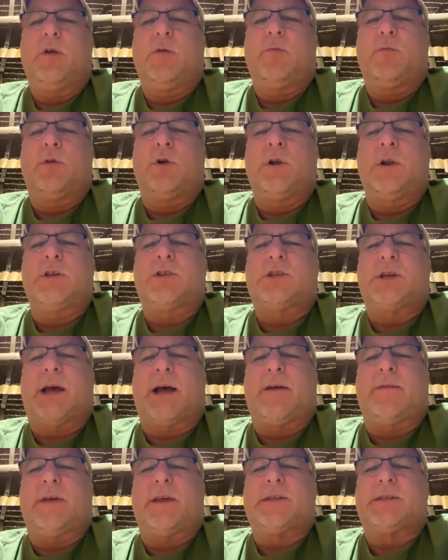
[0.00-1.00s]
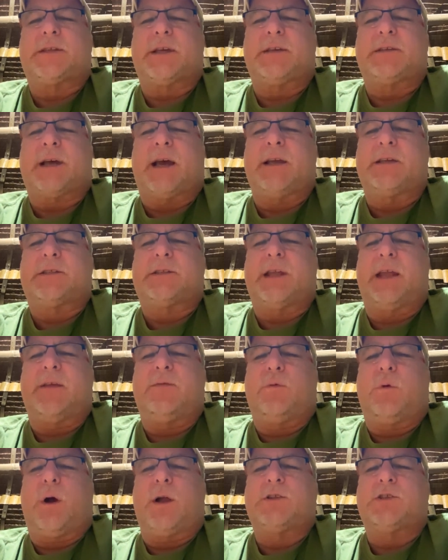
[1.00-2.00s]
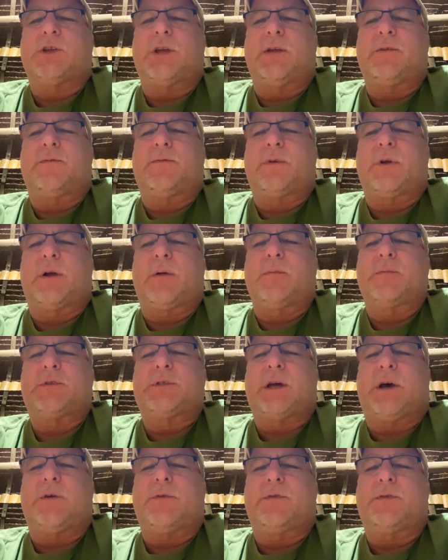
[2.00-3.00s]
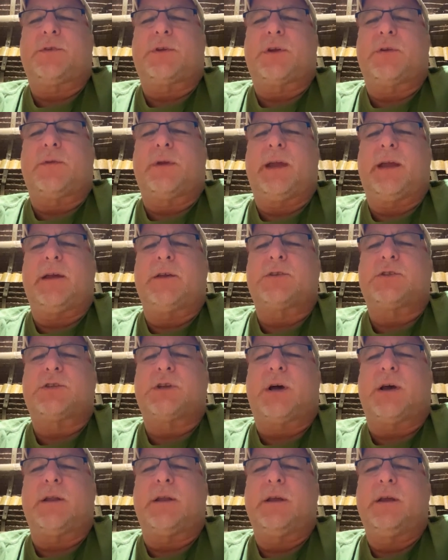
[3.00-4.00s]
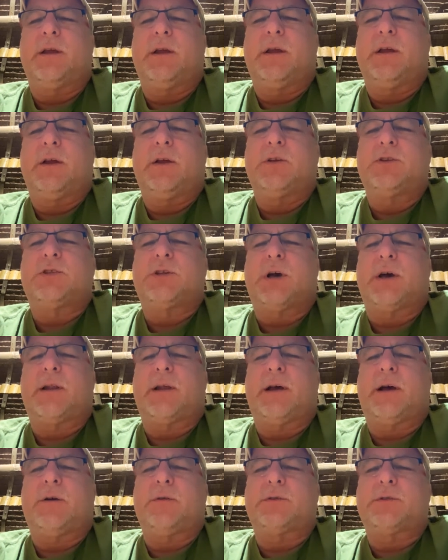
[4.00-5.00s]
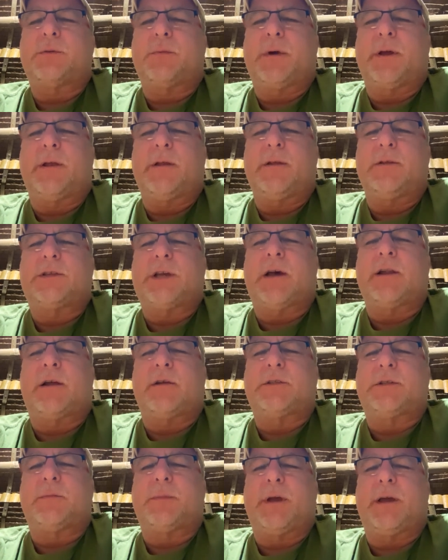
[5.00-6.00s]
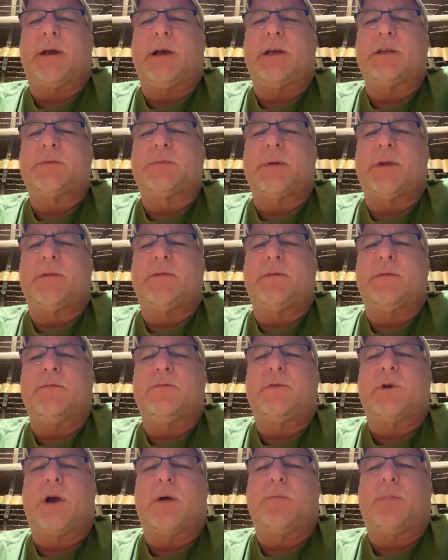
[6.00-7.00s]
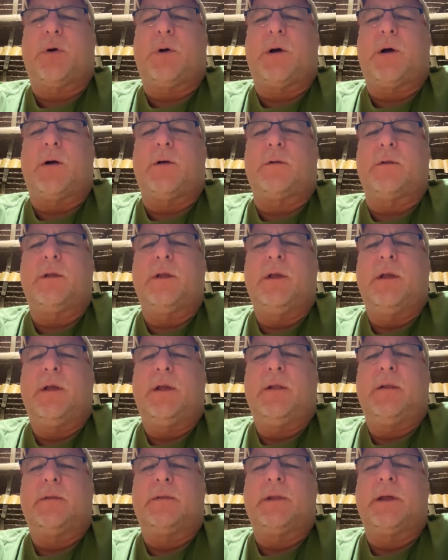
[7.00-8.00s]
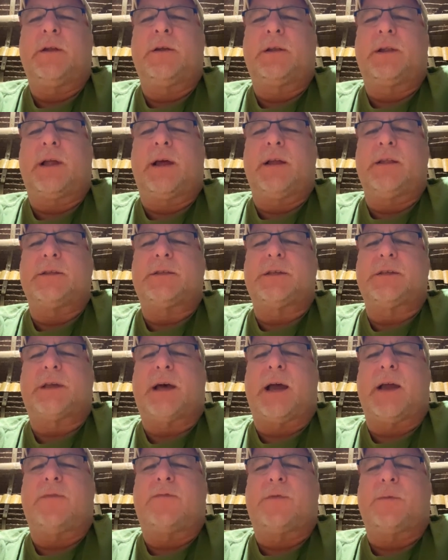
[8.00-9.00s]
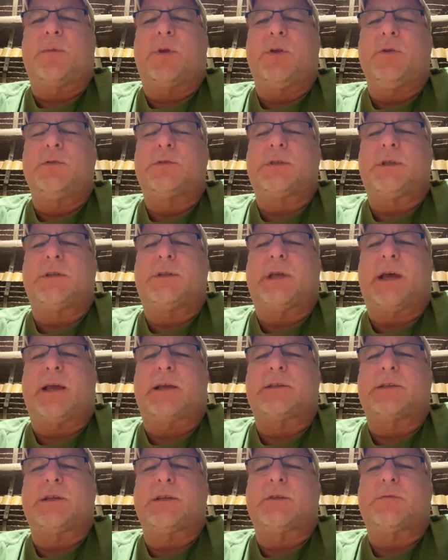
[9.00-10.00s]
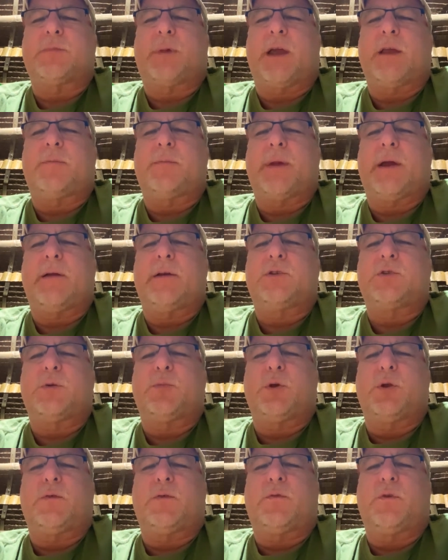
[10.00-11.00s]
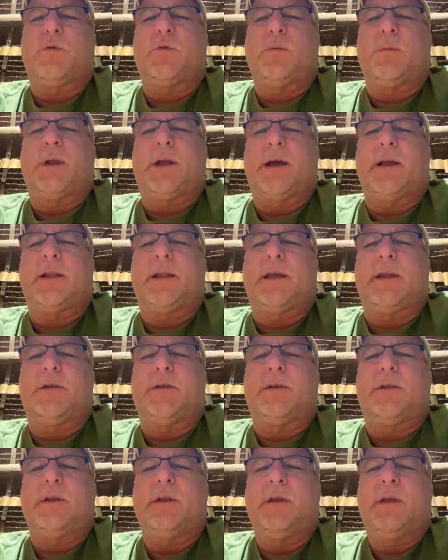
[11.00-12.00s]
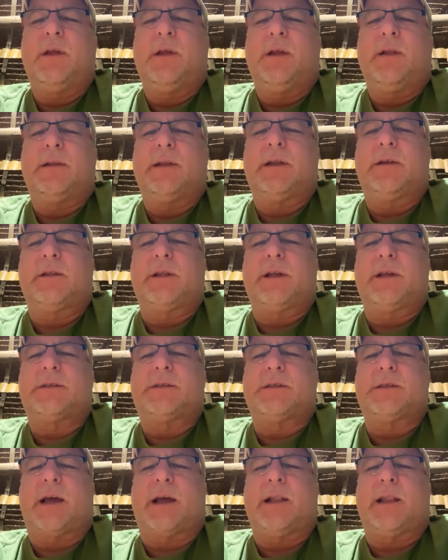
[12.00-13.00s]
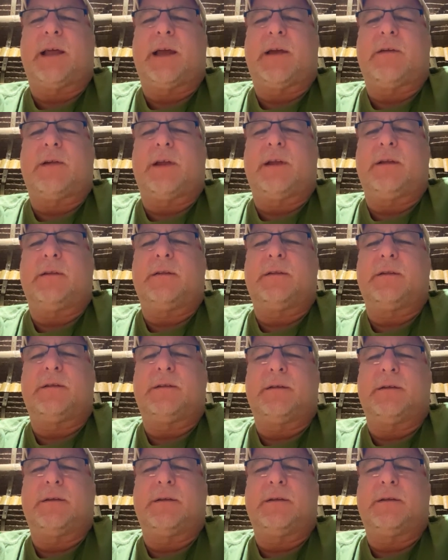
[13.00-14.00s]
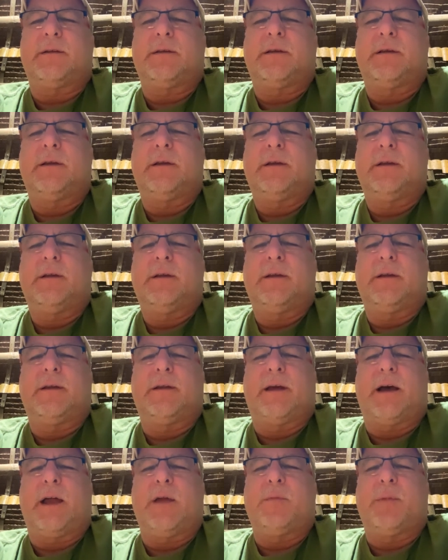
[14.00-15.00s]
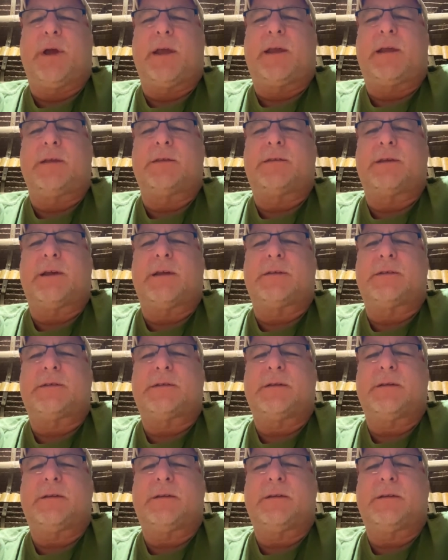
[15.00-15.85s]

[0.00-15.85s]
Myrna Chavez says, "Hi, Steve. Watching from South Korea. Shout out to my husband, Rob Paul." Leonard Lund says, "Hi from Houston, Texas. Mike married to a beautiful woman." Hi, Leonard. Leonard Lund says, "Hi, Larry." And hi, Mike, he says.